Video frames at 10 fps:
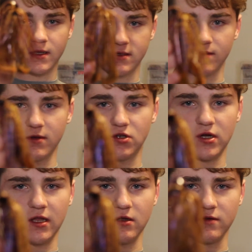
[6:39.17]
And some good
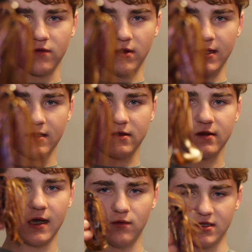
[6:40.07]
trailers for this,
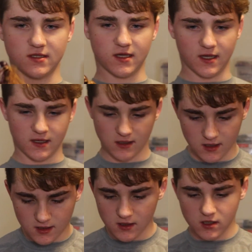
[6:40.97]
I would say
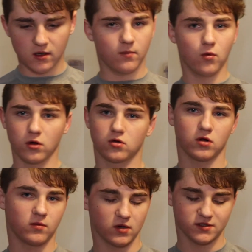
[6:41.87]
more
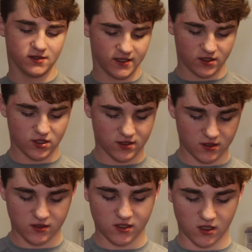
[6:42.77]
craw presentation,
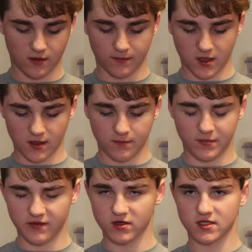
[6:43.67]
some
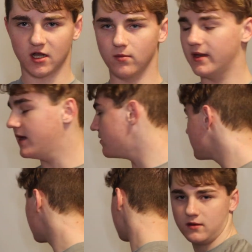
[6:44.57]
beaver style
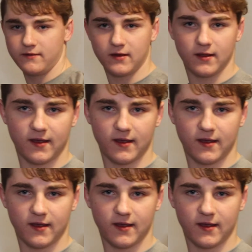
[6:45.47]
baits. You got